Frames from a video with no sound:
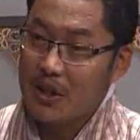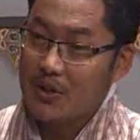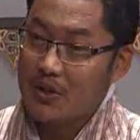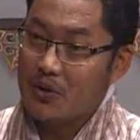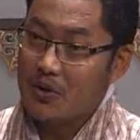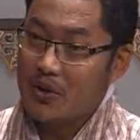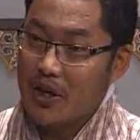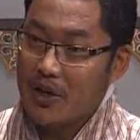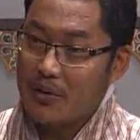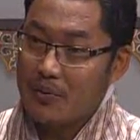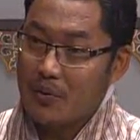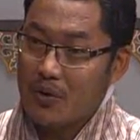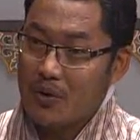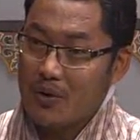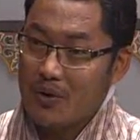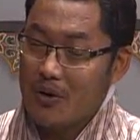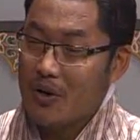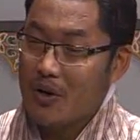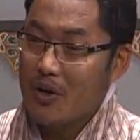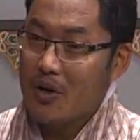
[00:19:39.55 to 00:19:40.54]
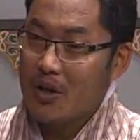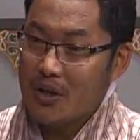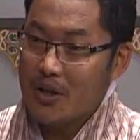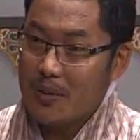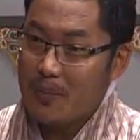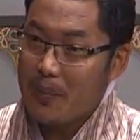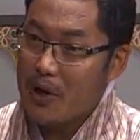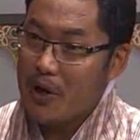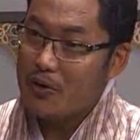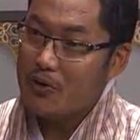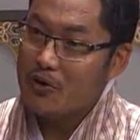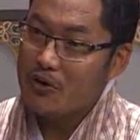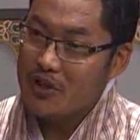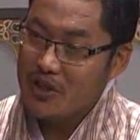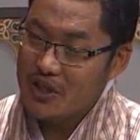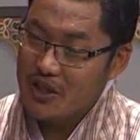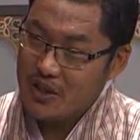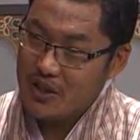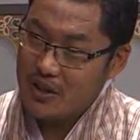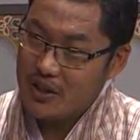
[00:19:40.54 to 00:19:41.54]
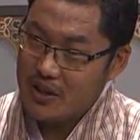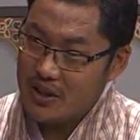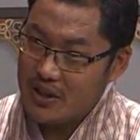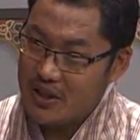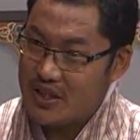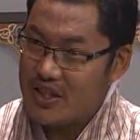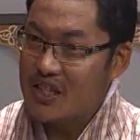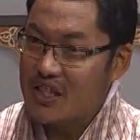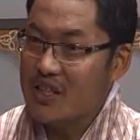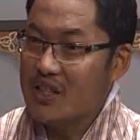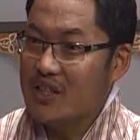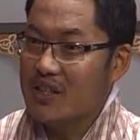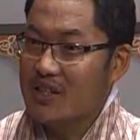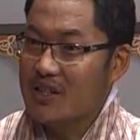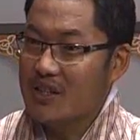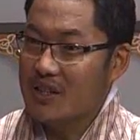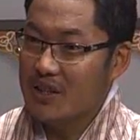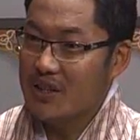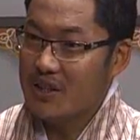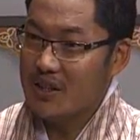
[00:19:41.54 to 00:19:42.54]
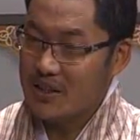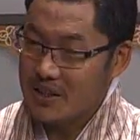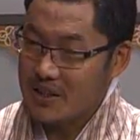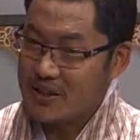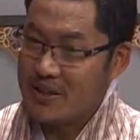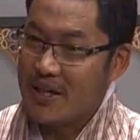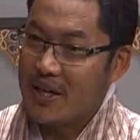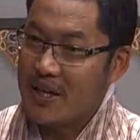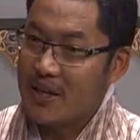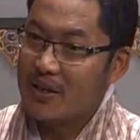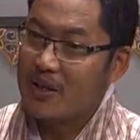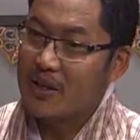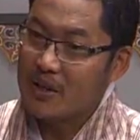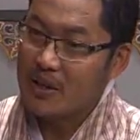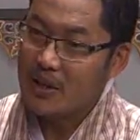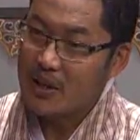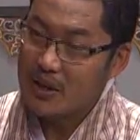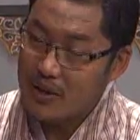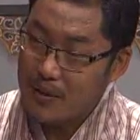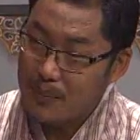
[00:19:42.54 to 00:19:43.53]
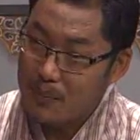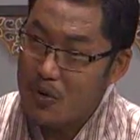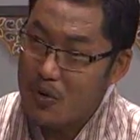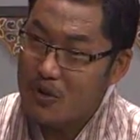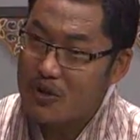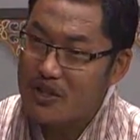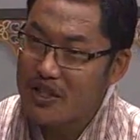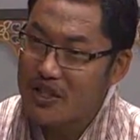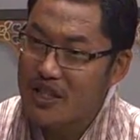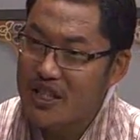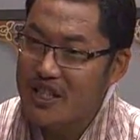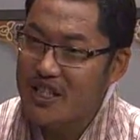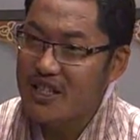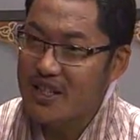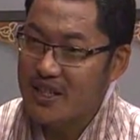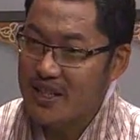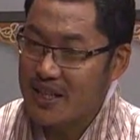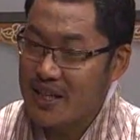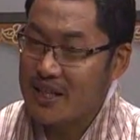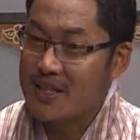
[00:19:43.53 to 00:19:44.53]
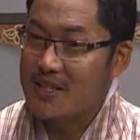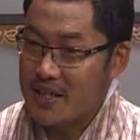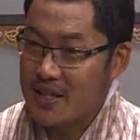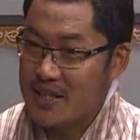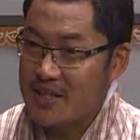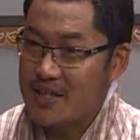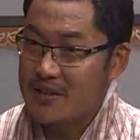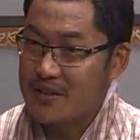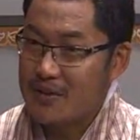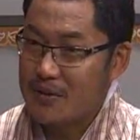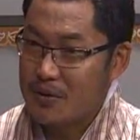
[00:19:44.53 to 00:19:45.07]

So therefore, the priority still is there. The most needy gets it.